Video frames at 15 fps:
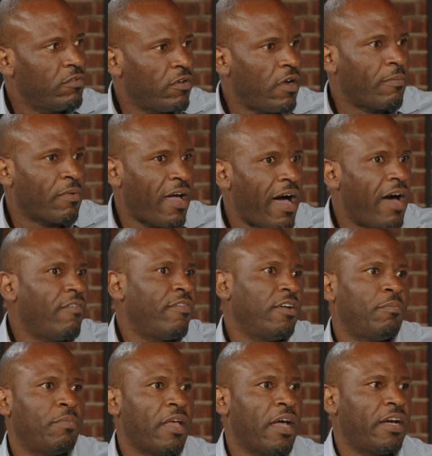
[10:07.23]
I'm
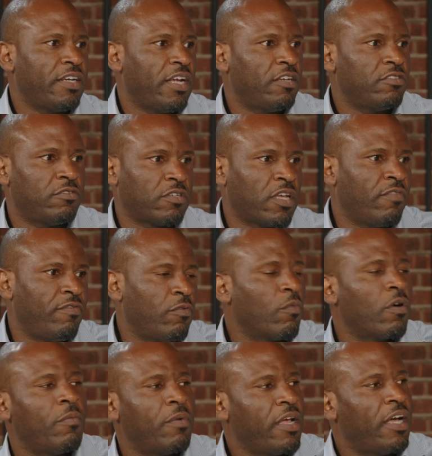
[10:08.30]
confident behind that, given
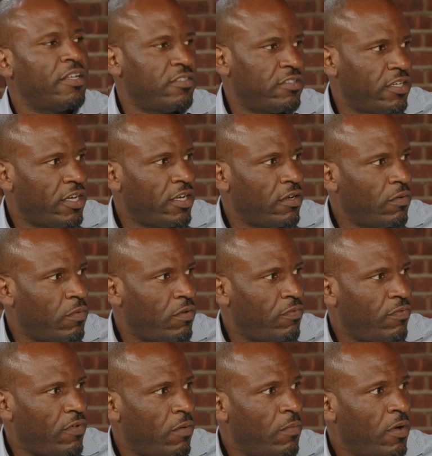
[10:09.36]
where we're at today with
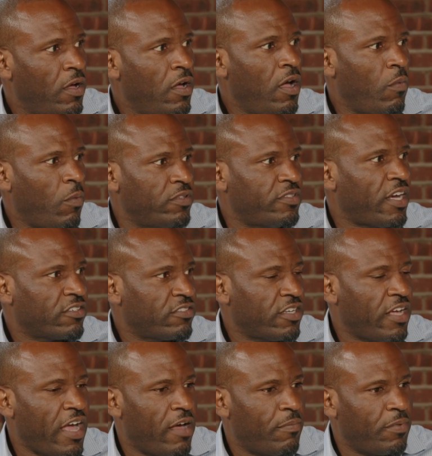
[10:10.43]
what's actually
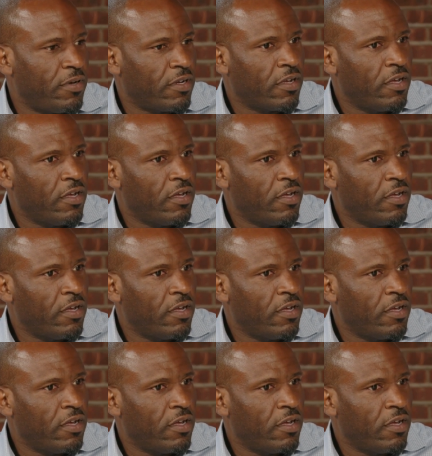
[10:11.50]
happening.